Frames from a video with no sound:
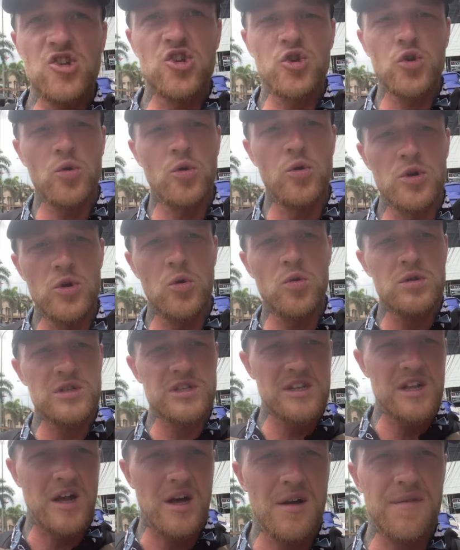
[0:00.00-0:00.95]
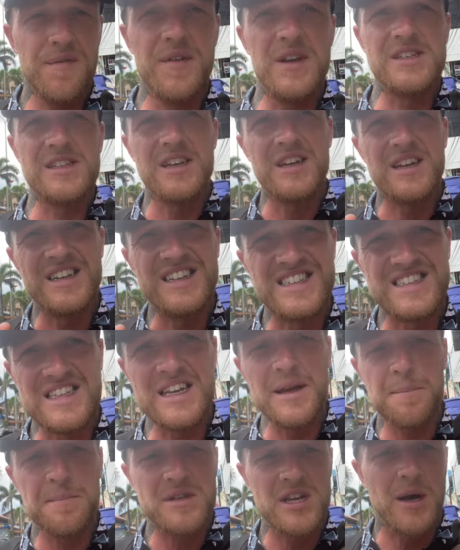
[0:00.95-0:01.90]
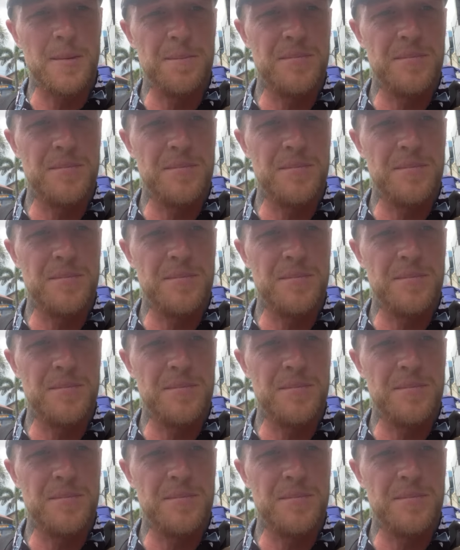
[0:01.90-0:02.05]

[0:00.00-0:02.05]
sure your stuff is in a zipped up